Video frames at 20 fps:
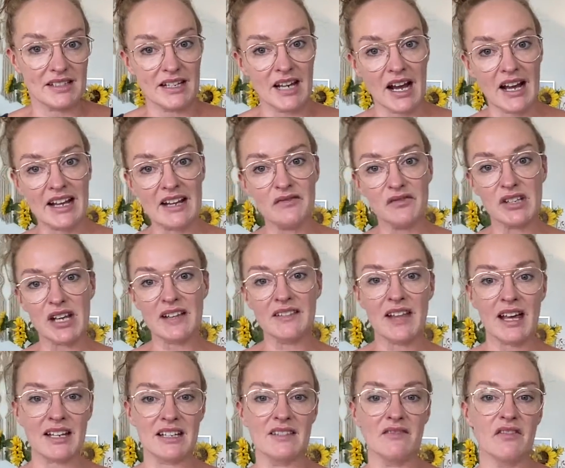And I have done
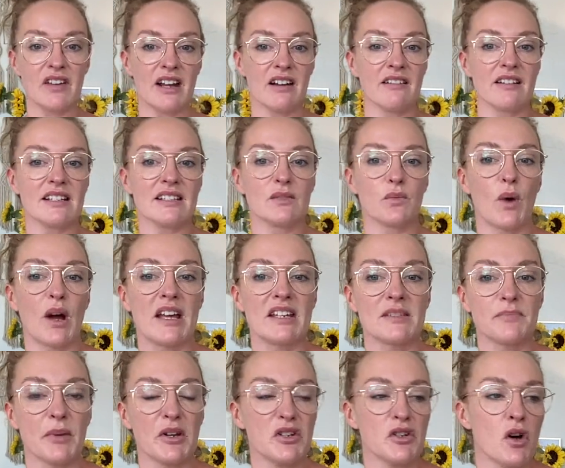that in various
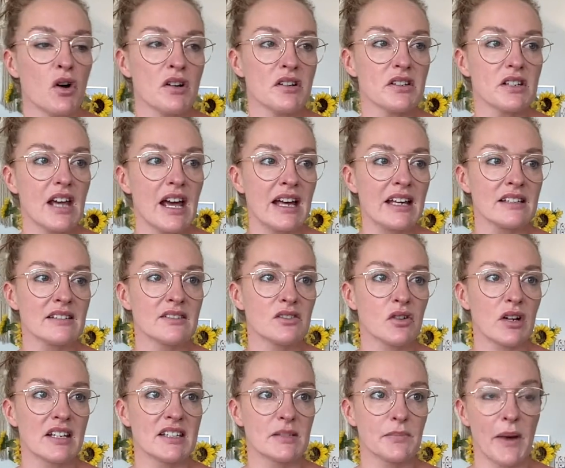ways, but not as
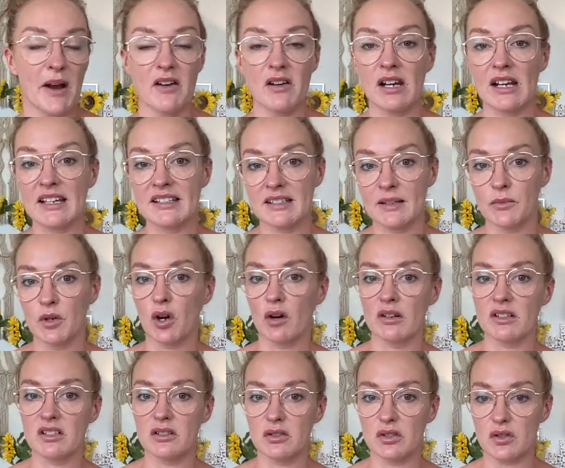transparently as I'm
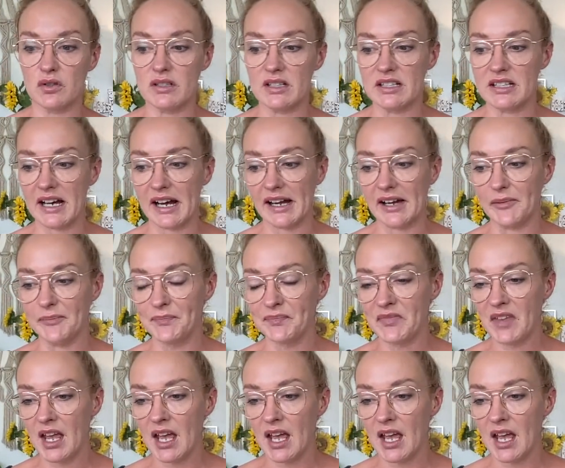going to do today.